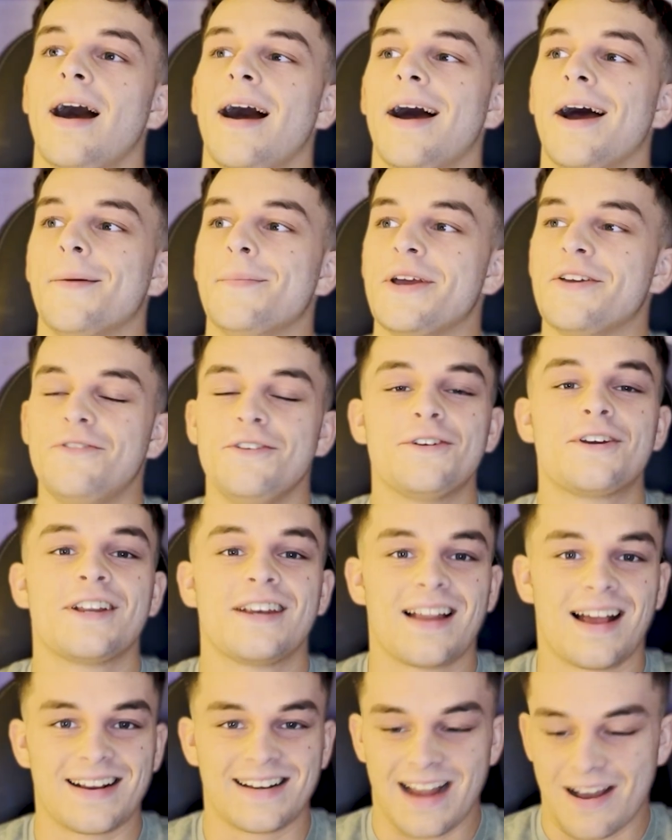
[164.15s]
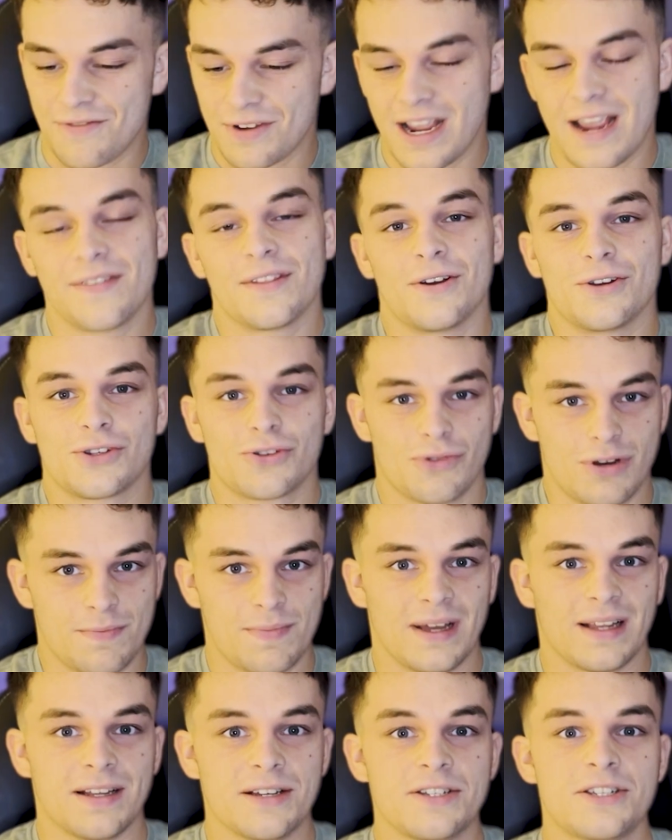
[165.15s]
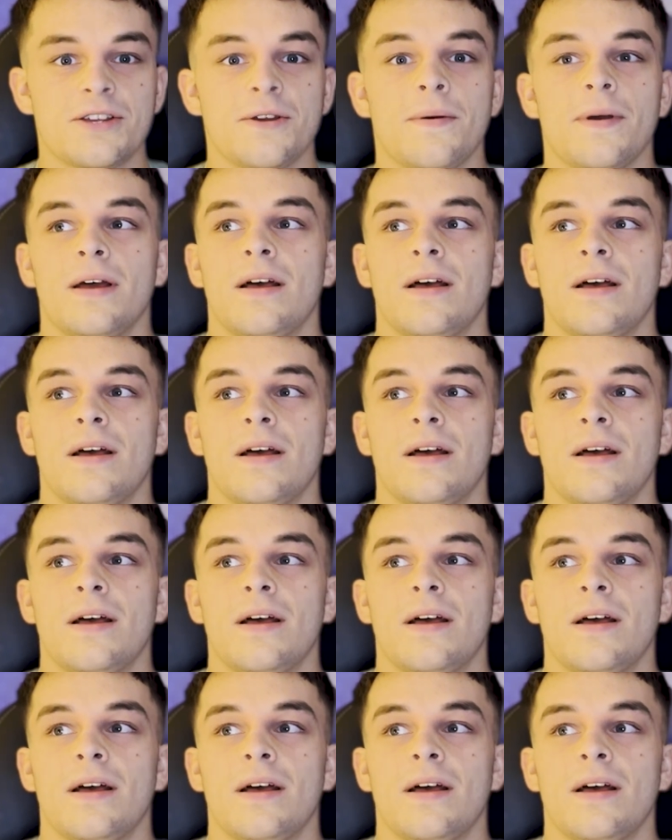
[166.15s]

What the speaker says: If you can like navigate those three pillars,